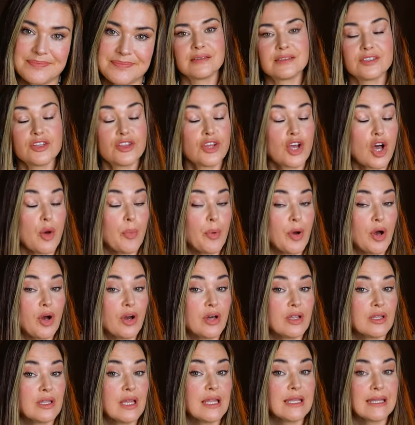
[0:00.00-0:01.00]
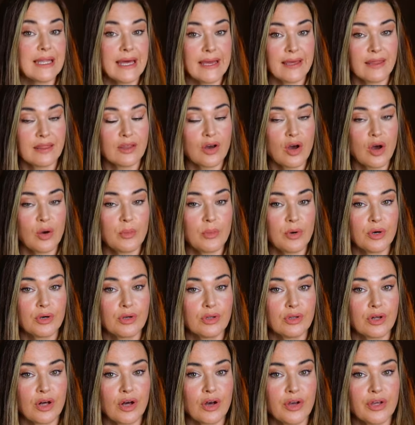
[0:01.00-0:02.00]
So the copper coil, like the
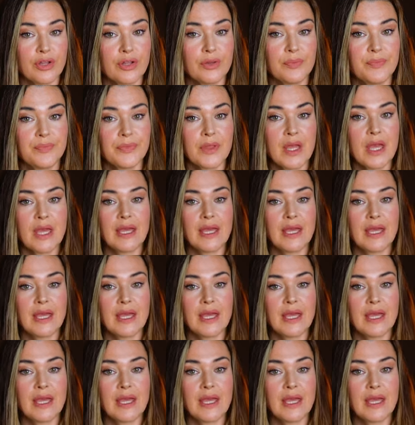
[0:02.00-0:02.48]
hormonal coil,